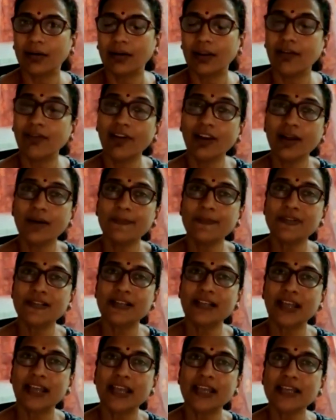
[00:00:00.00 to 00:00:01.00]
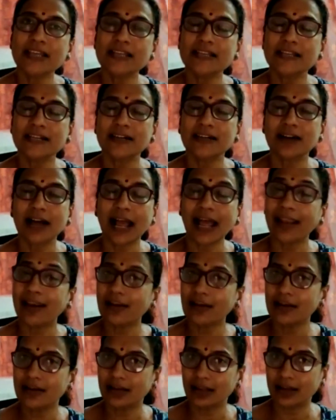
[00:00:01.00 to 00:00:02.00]
develops his
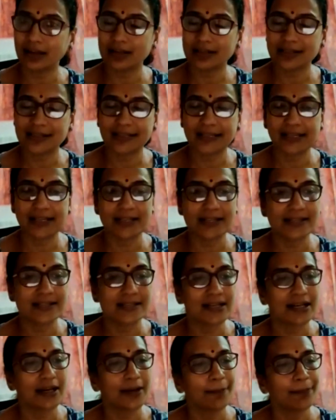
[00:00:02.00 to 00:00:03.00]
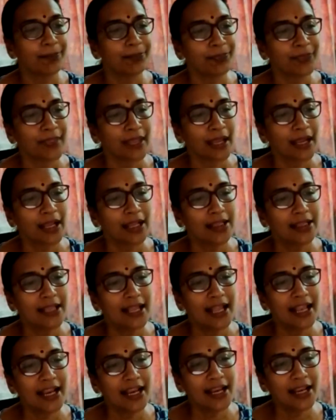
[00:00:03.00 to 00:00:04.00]
analytical skills.
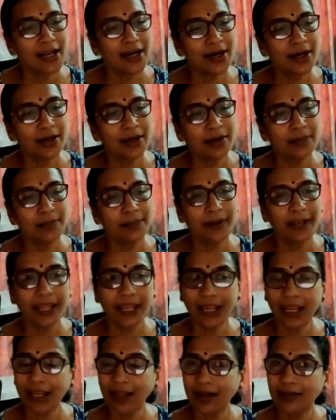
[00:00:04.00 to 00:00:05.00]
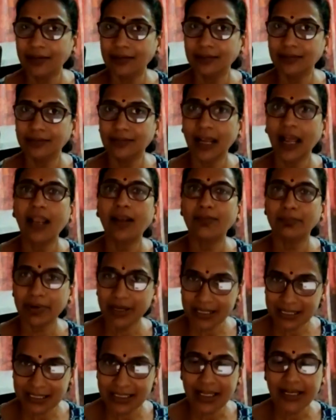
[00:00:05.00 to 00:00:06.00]
Then play and
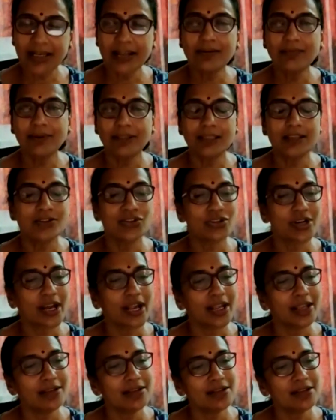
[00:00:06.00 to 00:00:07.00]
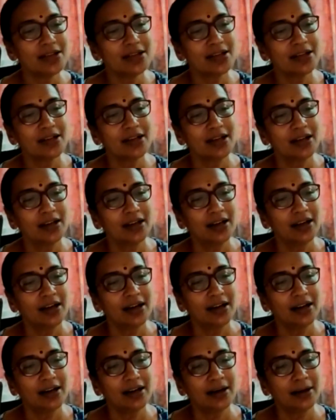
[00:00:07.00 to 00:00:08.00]
be silly with the child.
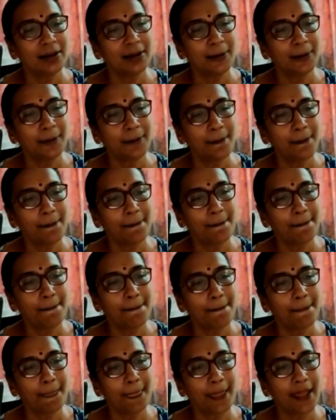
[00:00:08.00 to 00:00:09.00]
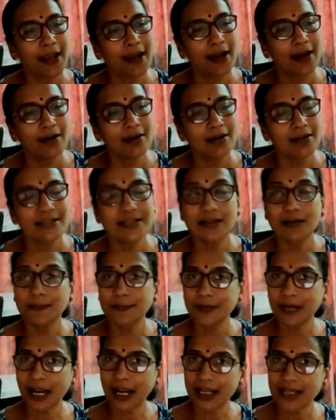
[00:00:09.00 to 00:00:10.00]
Um,
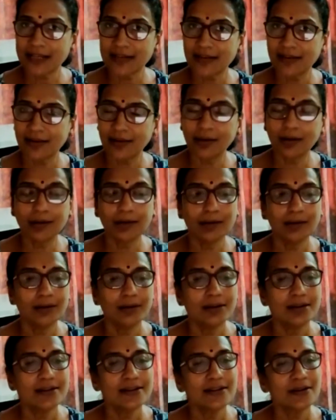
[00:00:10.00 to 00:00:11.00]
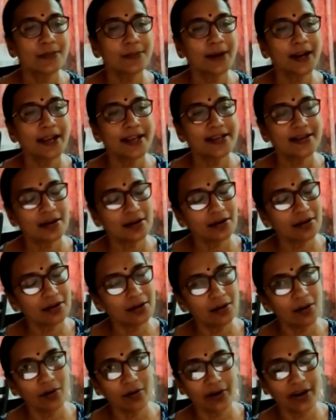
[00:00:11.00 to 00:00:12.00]
surprise her
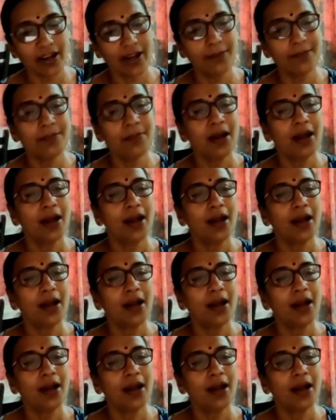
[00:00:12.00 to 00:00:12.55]
or him